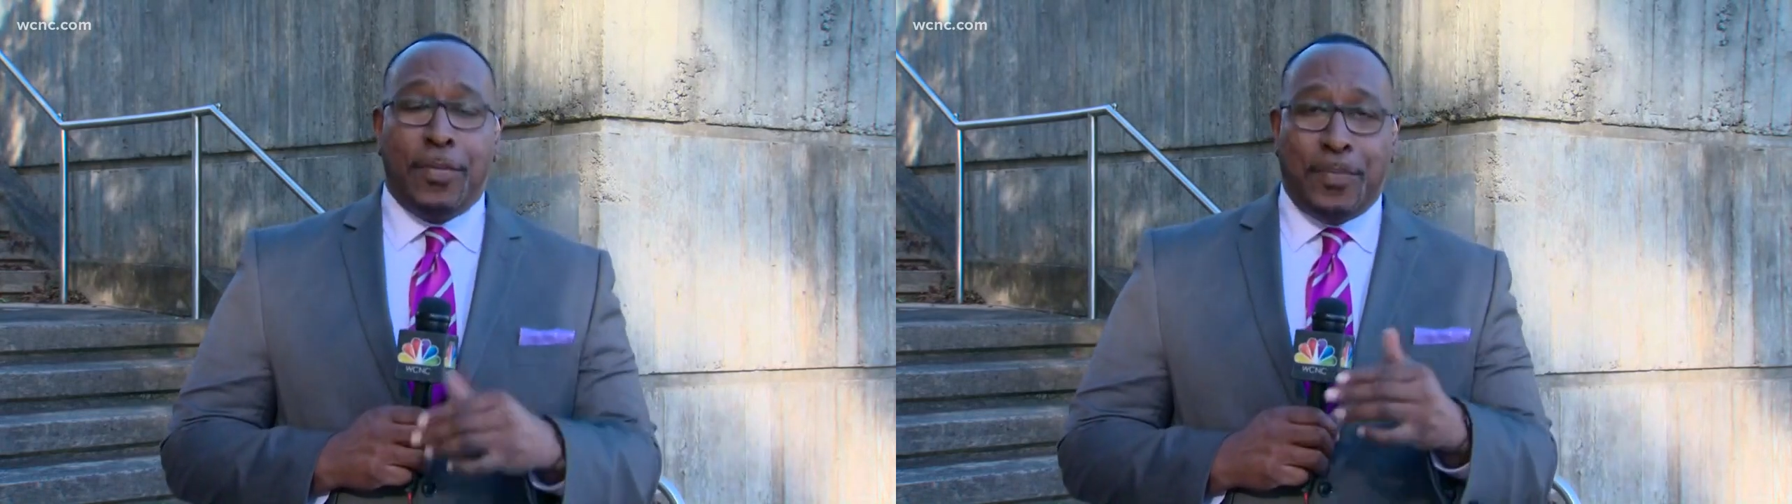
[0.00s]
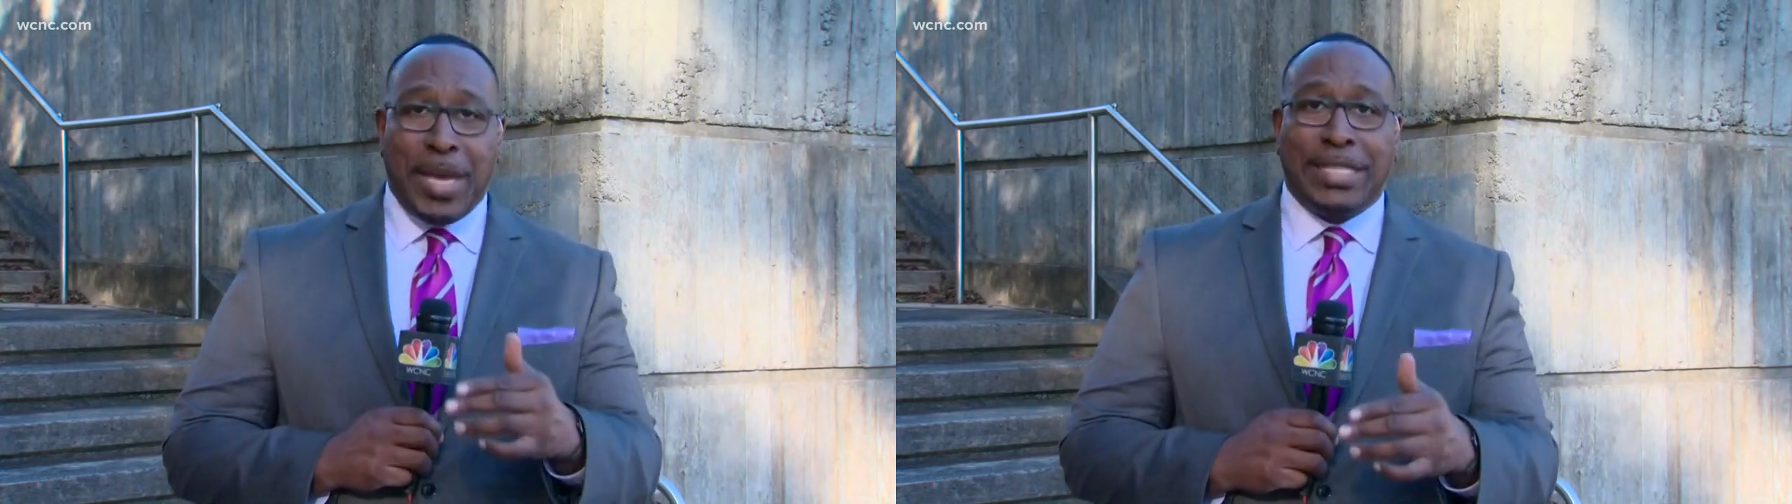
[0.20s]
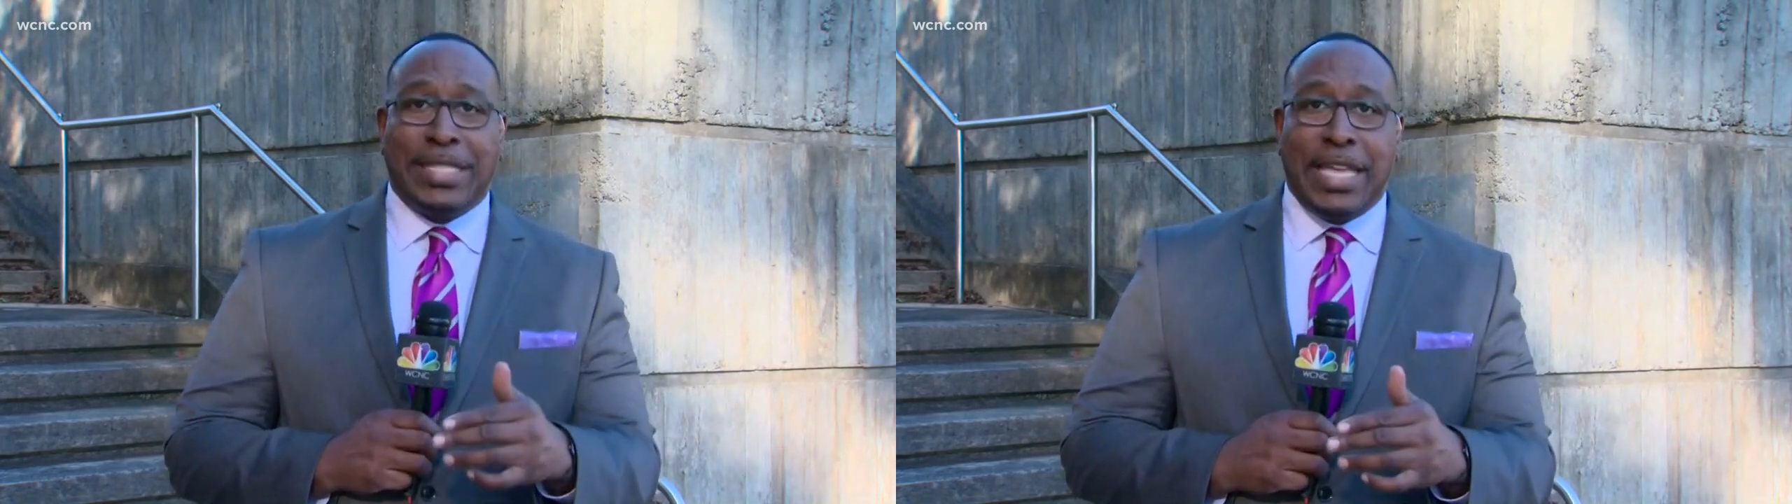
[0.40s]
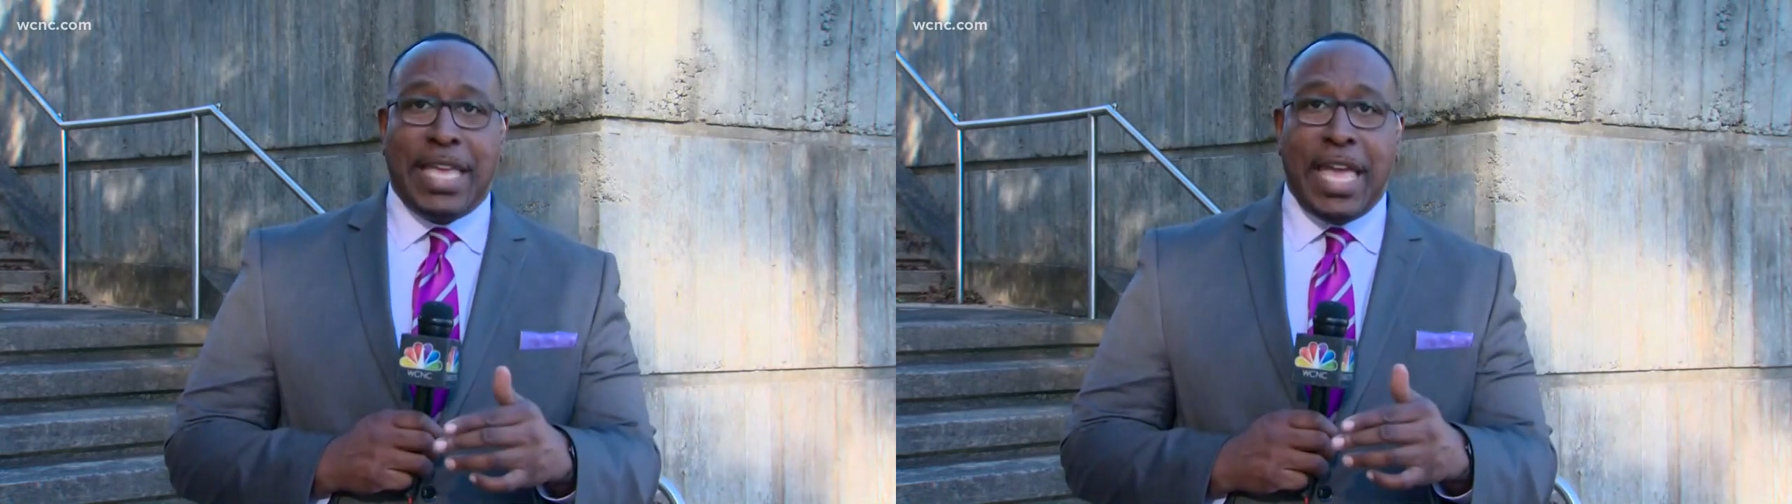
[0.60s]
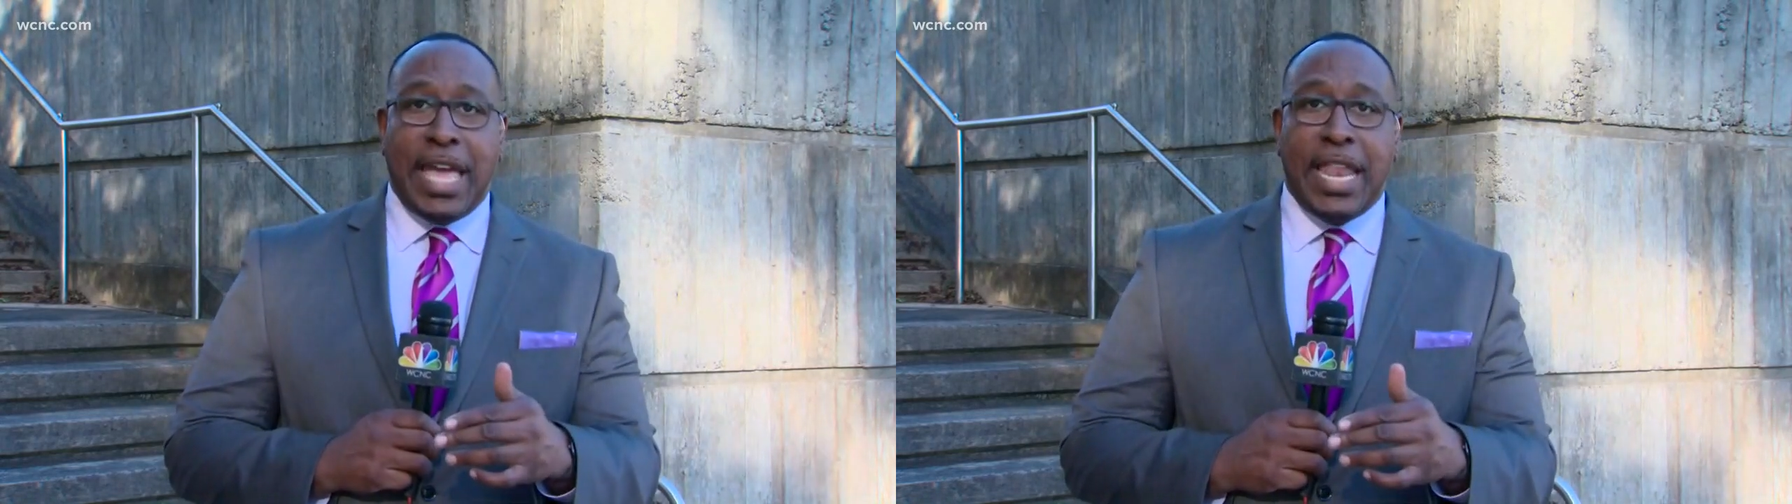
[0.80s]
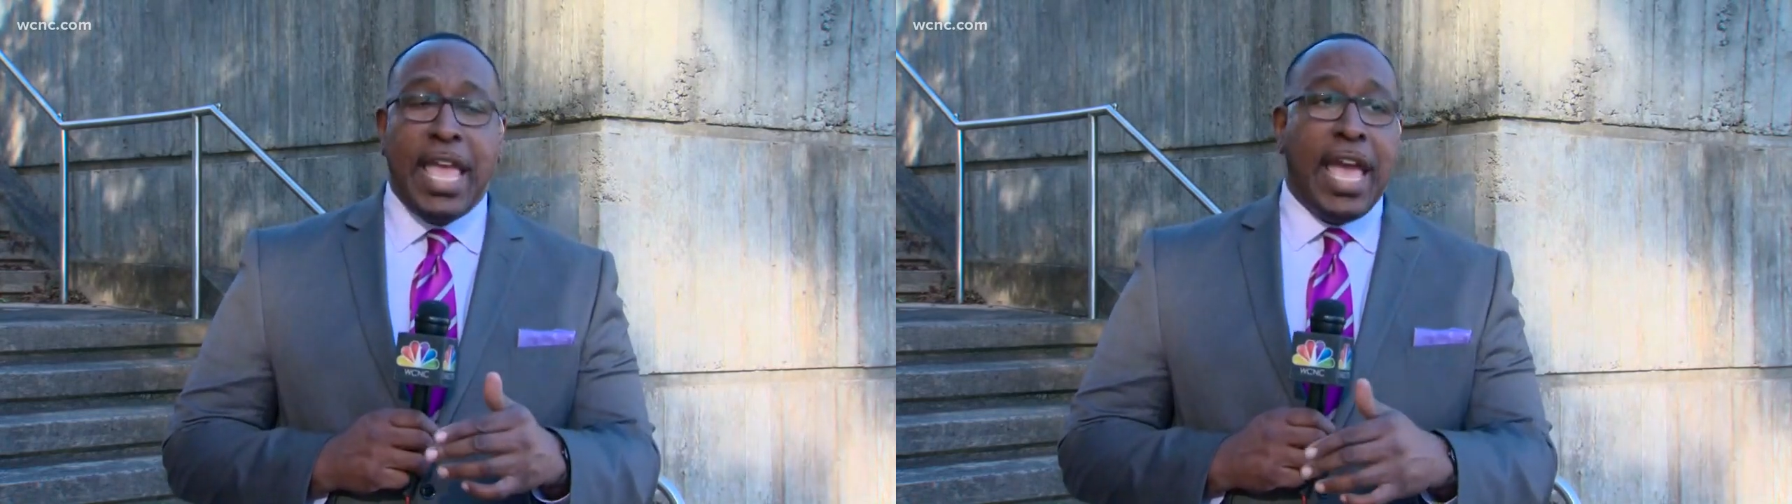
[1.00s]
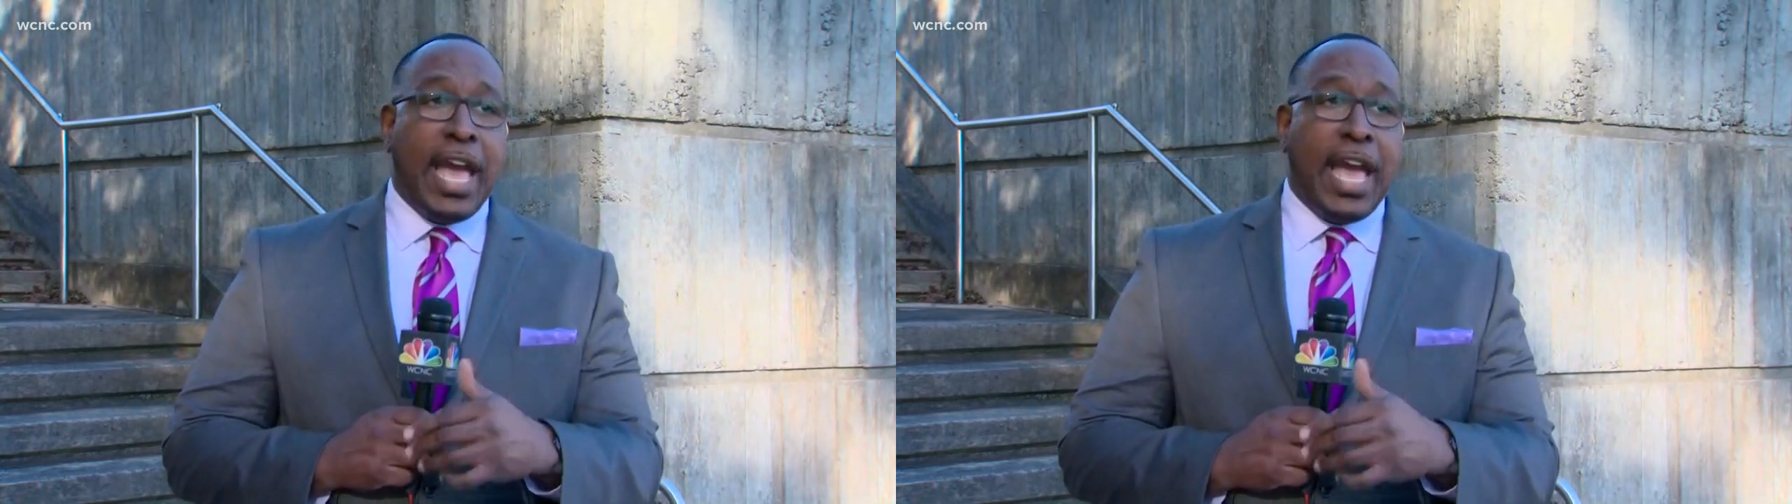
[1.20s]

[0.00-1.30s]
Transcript: the best he can.